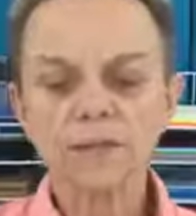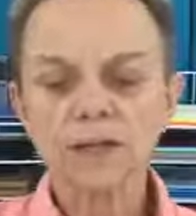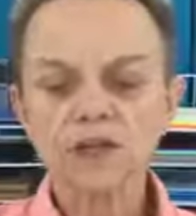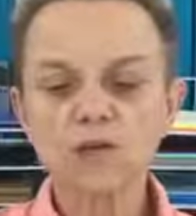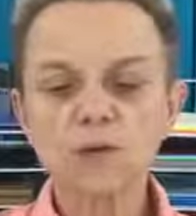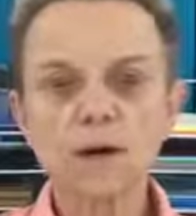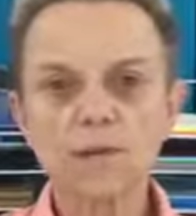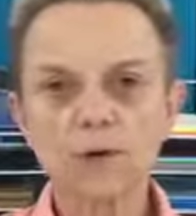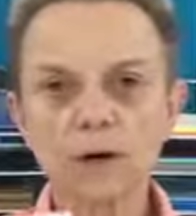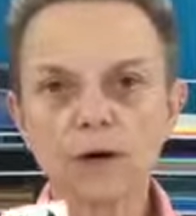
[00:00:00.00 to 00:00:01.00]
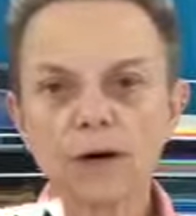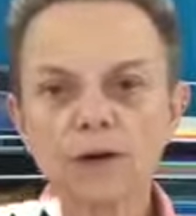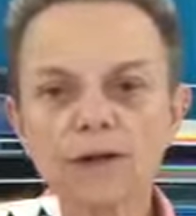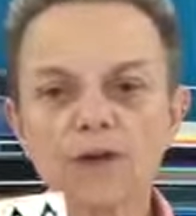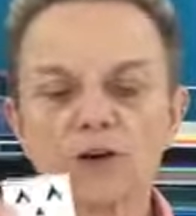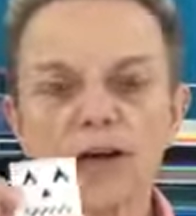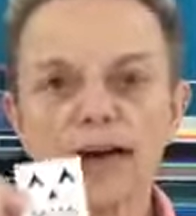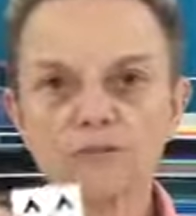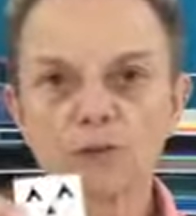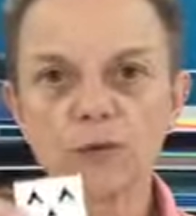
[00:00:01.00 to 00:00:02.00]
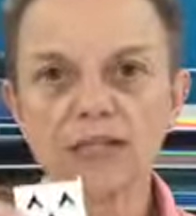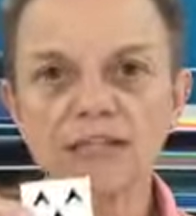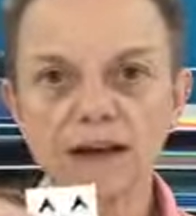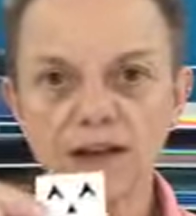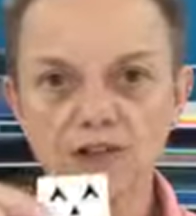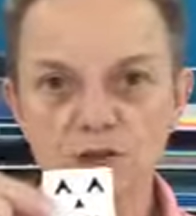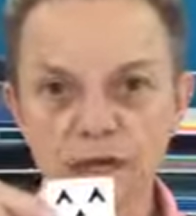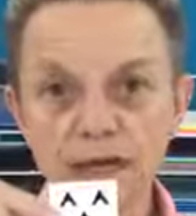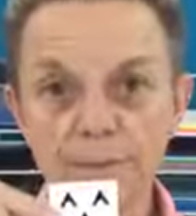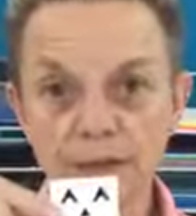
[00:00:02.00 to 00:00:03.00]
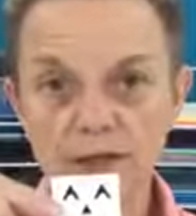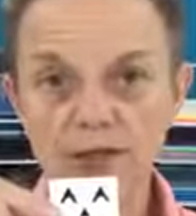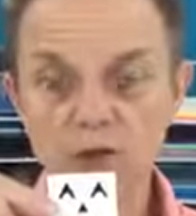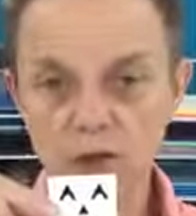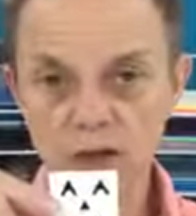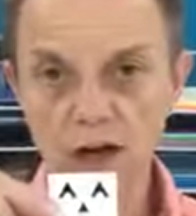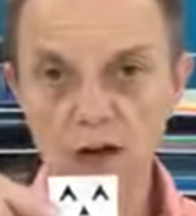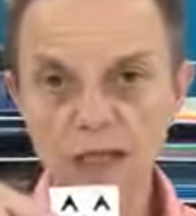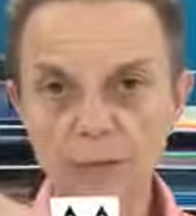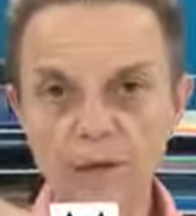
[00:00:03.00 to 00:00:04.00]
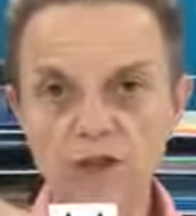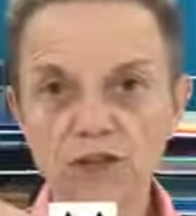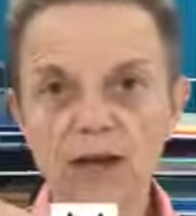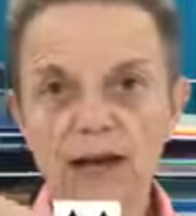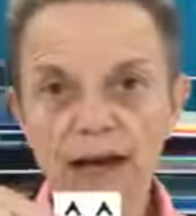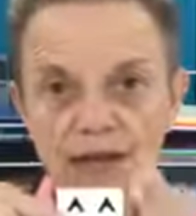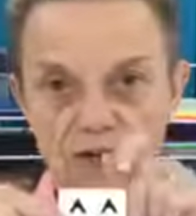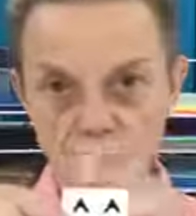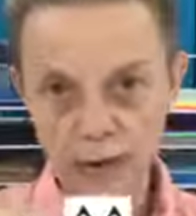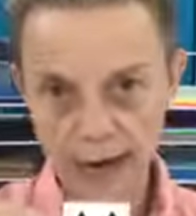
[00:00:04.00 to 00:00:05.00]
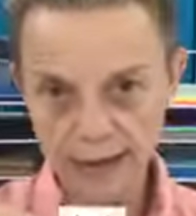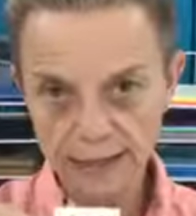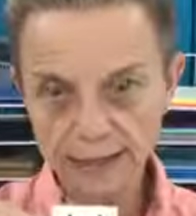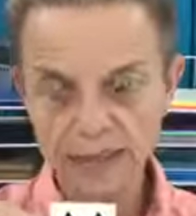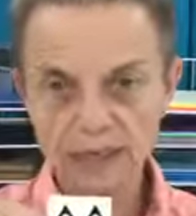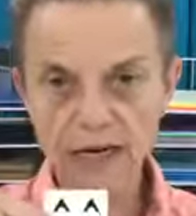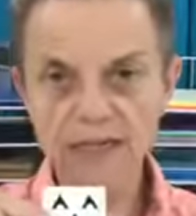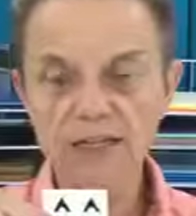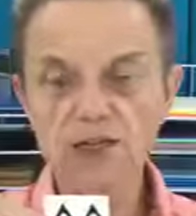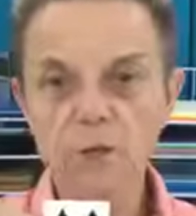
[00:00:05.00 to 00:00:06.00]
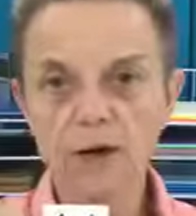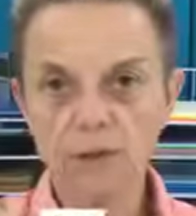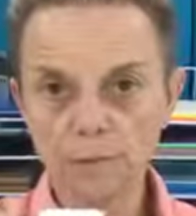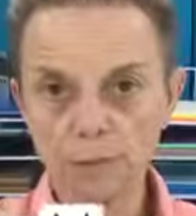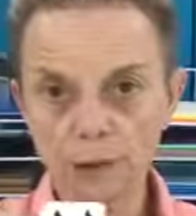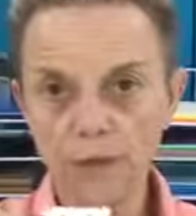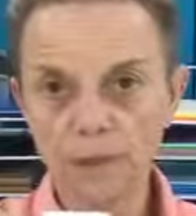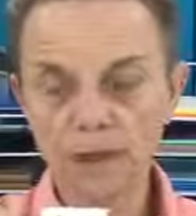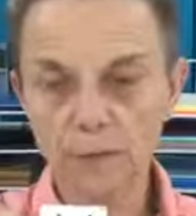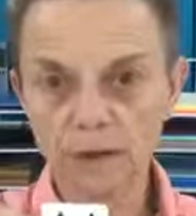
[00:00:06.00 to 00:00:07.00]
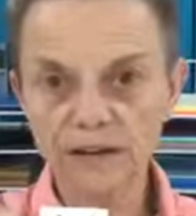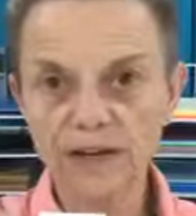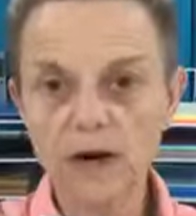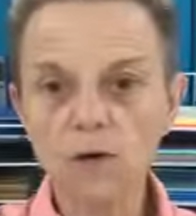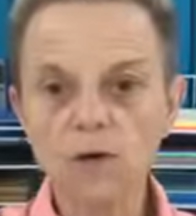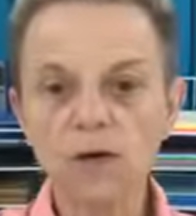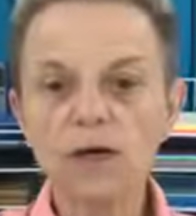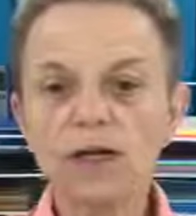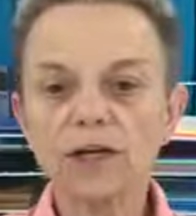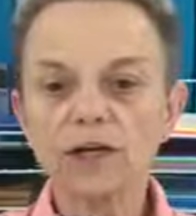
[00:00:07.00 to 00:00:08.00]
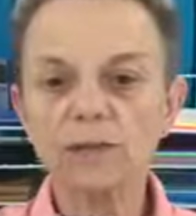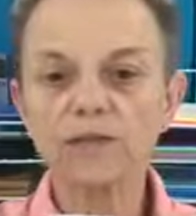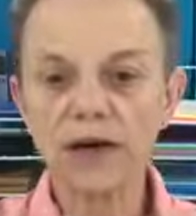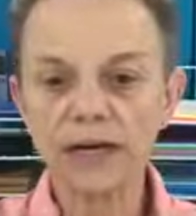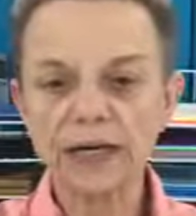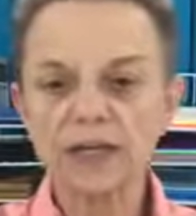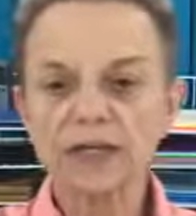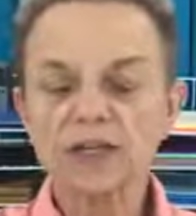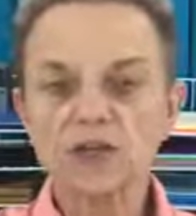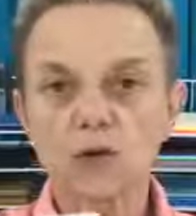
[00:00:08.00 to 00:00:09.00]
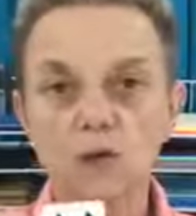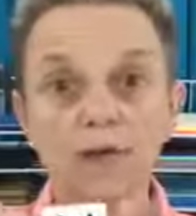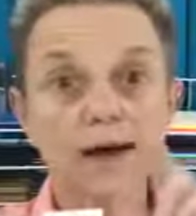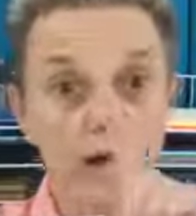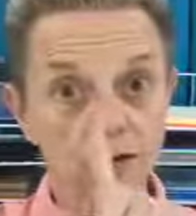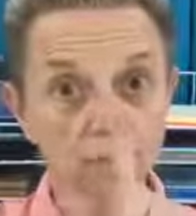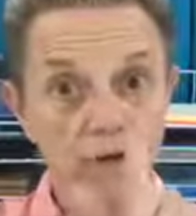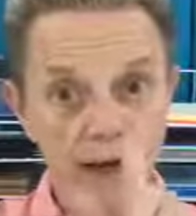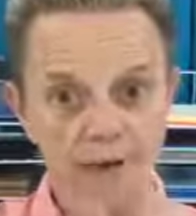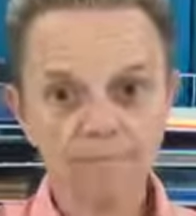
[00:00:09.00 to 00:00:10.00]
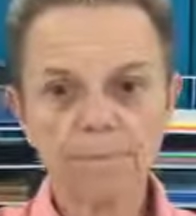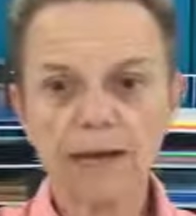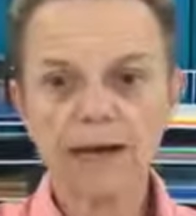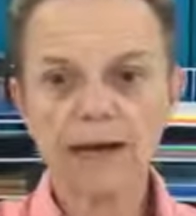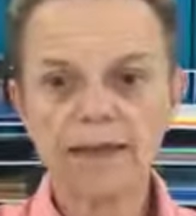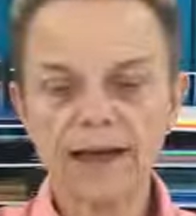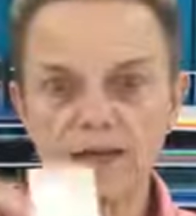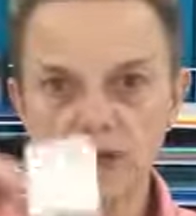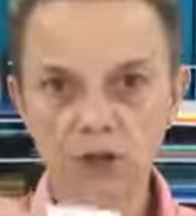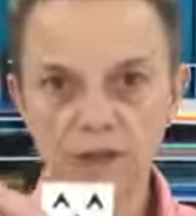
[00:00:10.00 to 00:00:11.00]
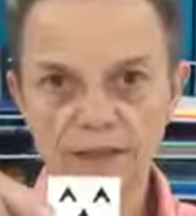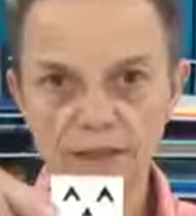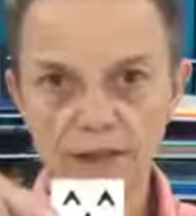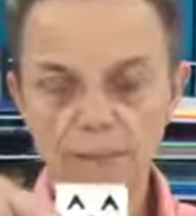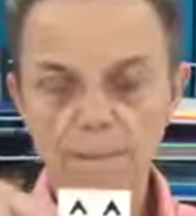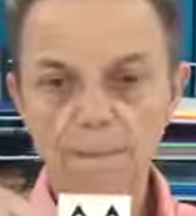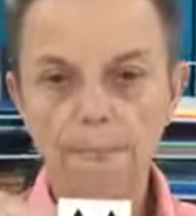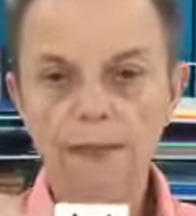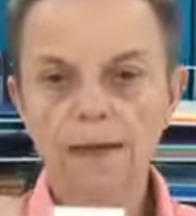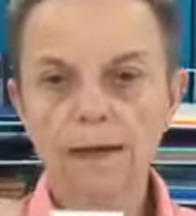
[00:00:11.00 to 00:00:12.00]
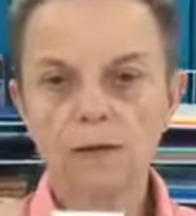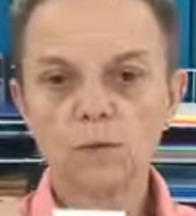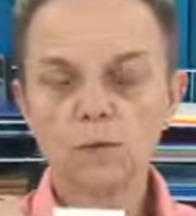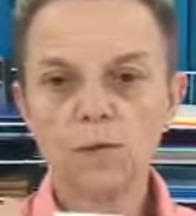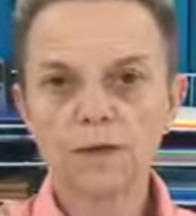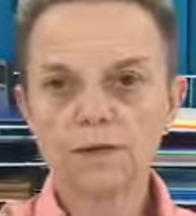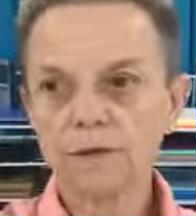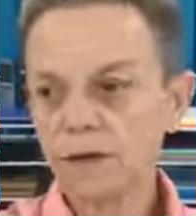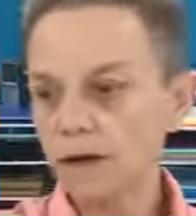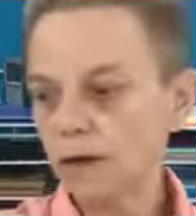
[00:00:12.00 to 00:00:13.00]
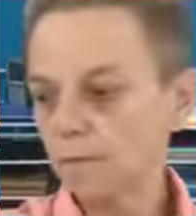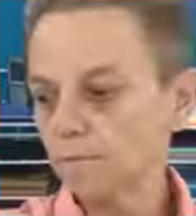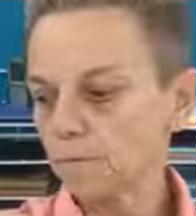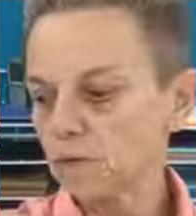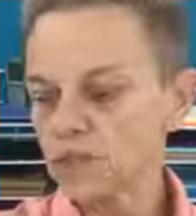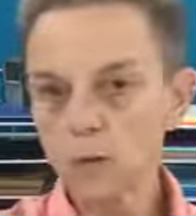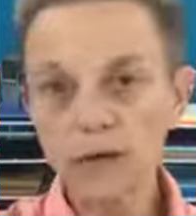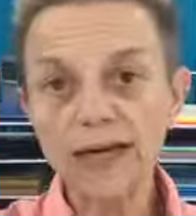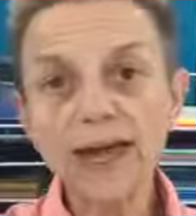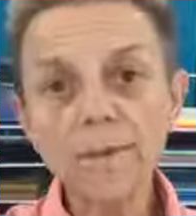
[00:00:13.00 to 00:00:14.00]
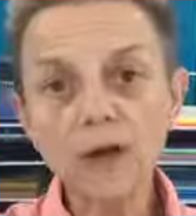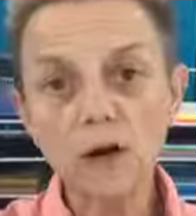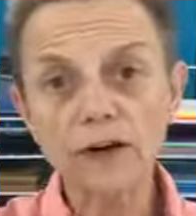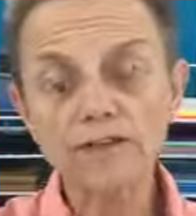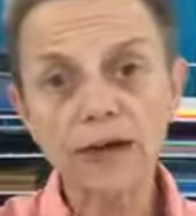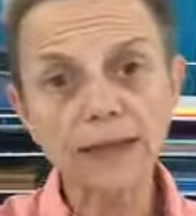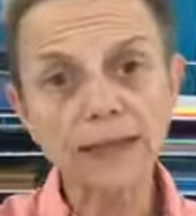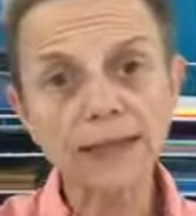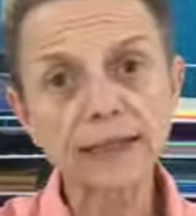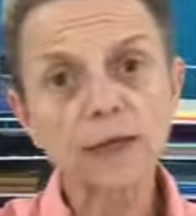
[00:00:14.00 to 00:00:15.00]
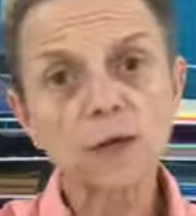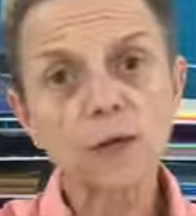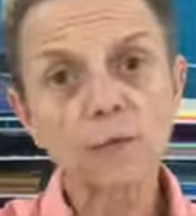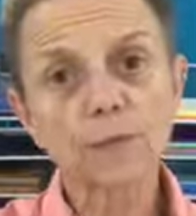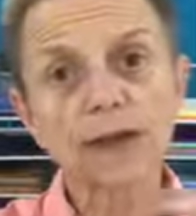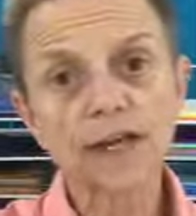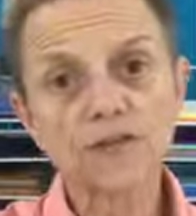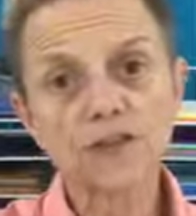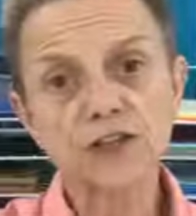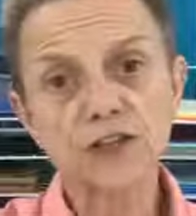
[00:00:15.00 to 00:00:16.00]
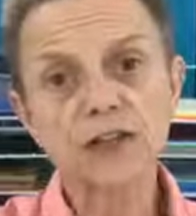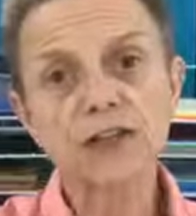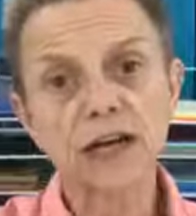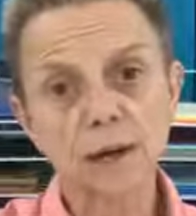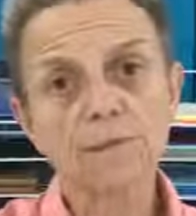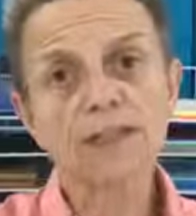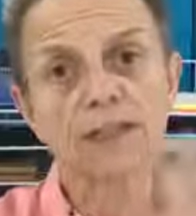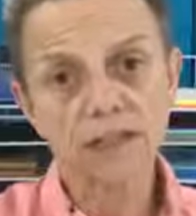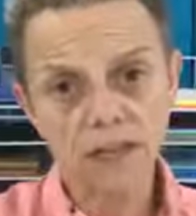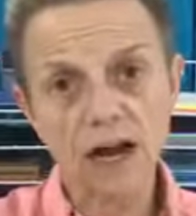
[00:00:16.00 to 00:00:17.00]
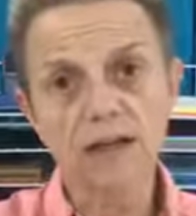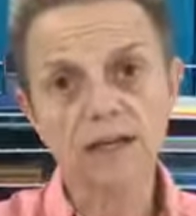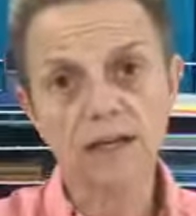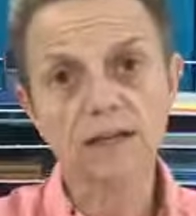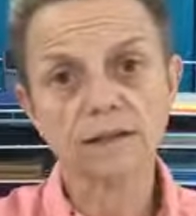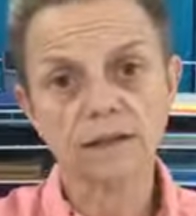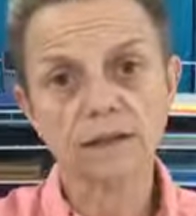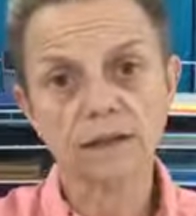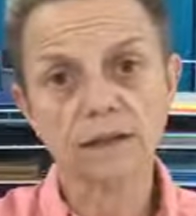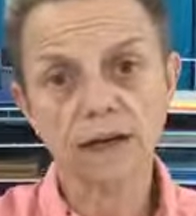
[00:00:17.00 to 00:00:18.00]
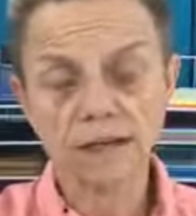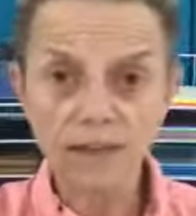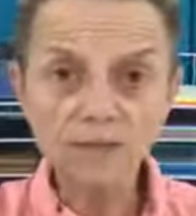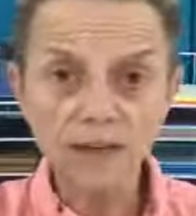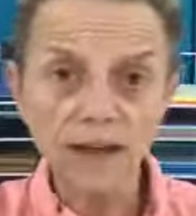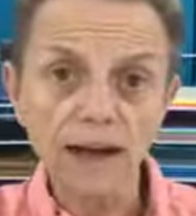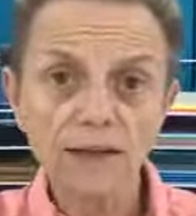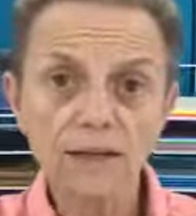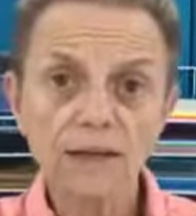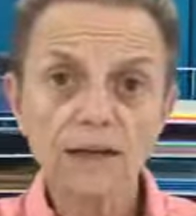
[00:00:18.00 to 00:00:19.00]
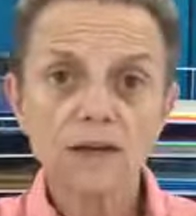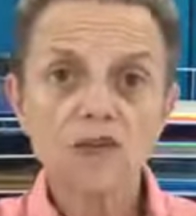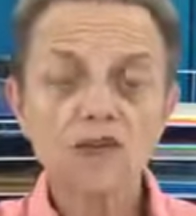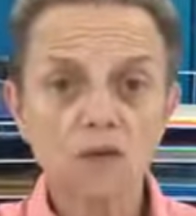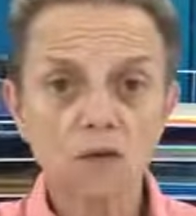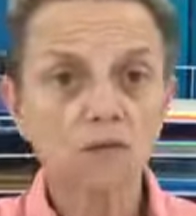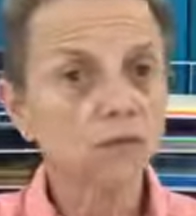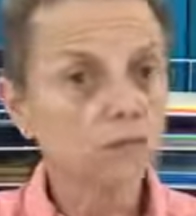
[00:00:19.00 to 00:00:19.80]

Just remember that you're going to have to resize your image. So click on the image and drag it to the size that you want it and put it up in the upper left-hand corner. You'll be fine. So I learned that, and that's a good thing. Now with so a Cameo, I find that when I bring an SVG in, it comes in the size that I saved it at. So